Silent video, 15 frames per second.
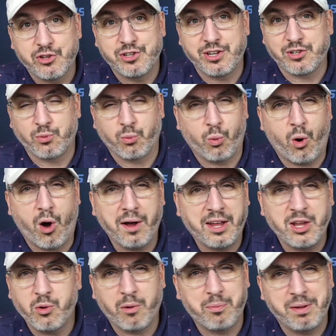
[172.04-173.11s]
to just
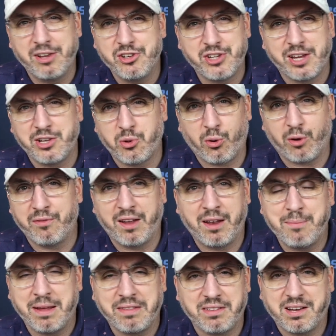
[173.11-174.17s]
walk into a PGA Tour
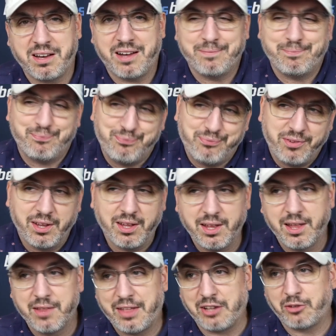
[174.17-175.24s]
event and make the cut,
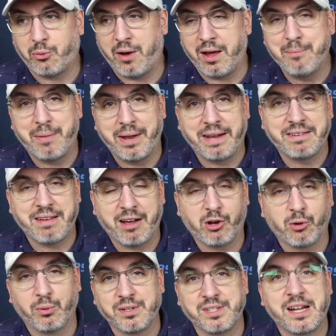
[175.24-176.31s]
that's why I'm betting
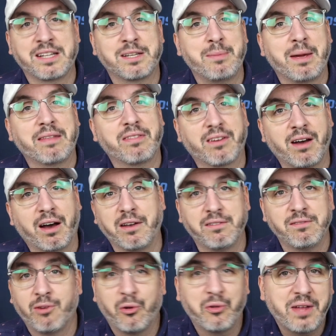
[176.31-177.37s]
Tiger Woods not to make the cut.
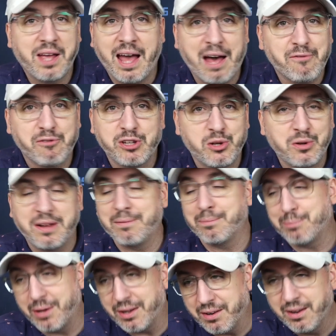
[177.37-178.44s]
Only a half a unit,
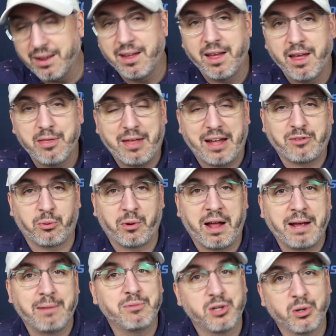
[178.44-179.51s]
but that's what
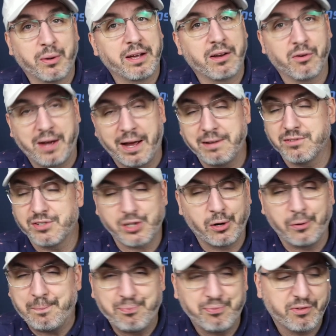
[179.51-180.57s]
I am doing, okay?
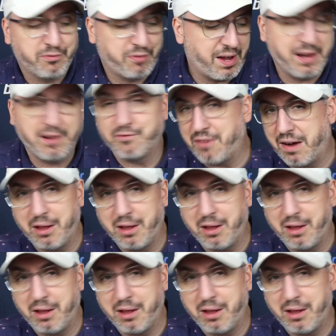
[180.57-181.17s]
So fade,